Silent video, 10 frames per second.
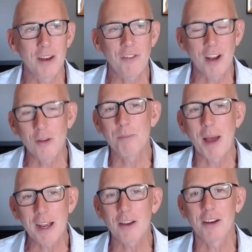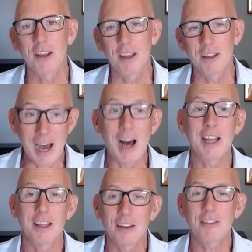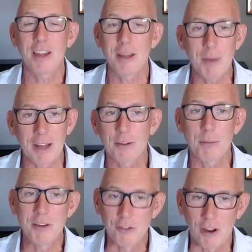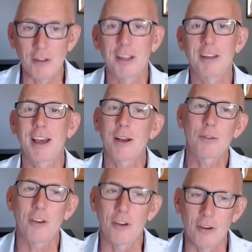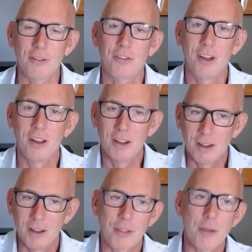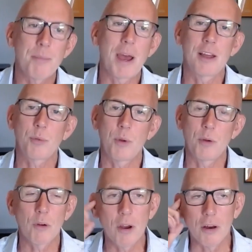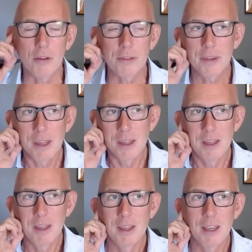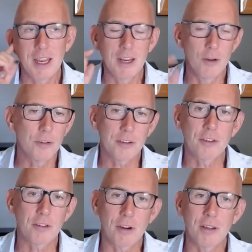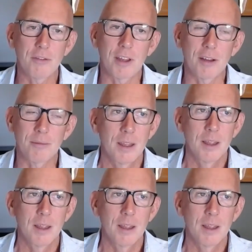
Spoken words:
And if I look back on it, I and the team had to be jolted out of the path we were on in order to drive that.